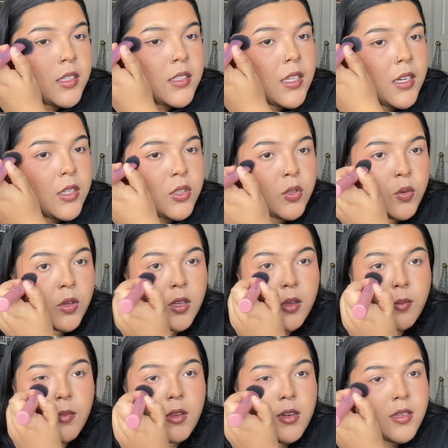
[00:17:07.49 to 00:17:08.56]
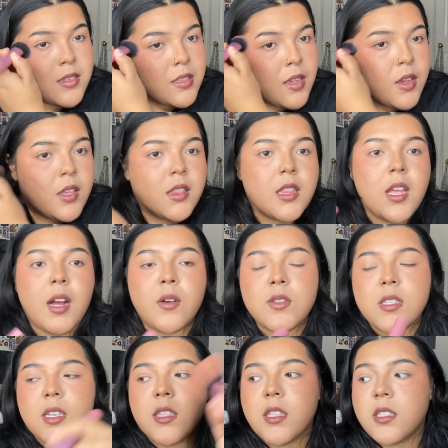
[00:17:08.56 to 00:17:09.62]
send it to him, and he's like, I was
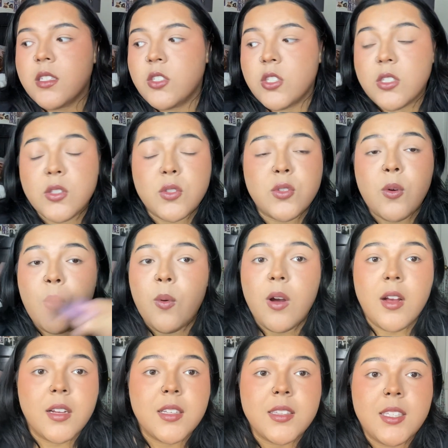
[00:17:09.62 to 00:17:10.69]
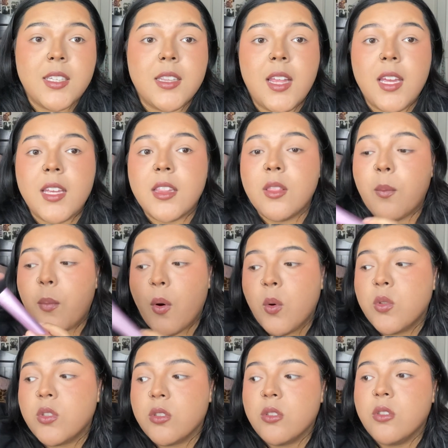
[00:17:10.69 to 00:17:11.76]
like, this is just so ugly, like the
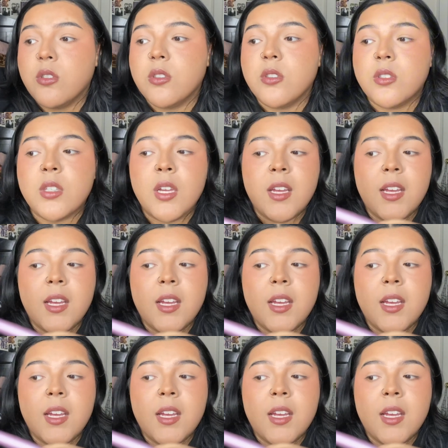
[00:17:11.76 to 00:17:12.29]
posters,